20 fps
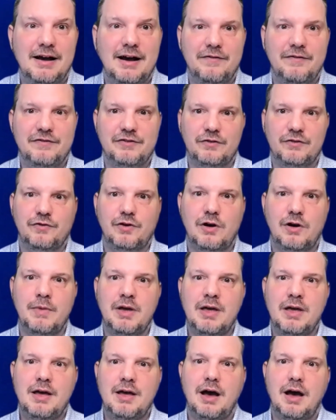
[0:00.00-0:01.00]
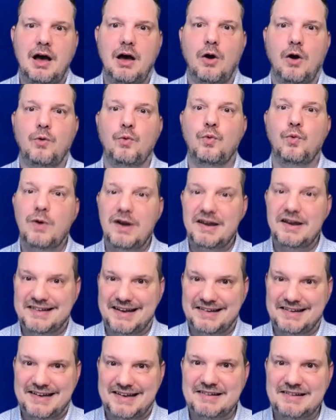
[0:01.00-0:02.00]
So from a risk
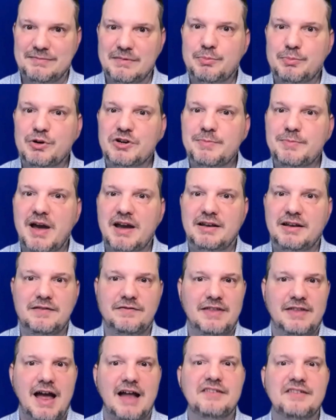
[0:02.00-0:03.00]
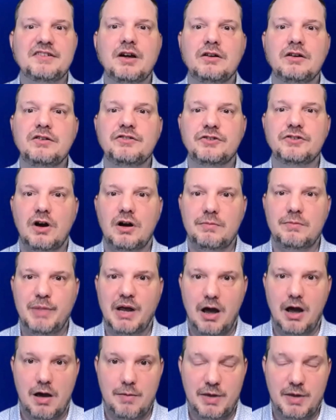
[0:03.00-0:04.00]
assessment perspective, that's going to start
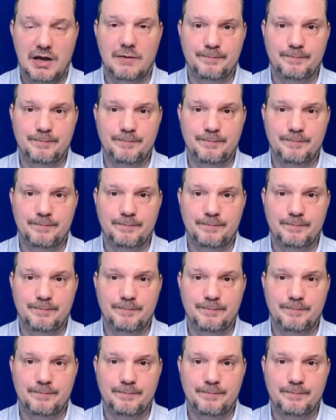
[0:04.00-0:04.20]
becoming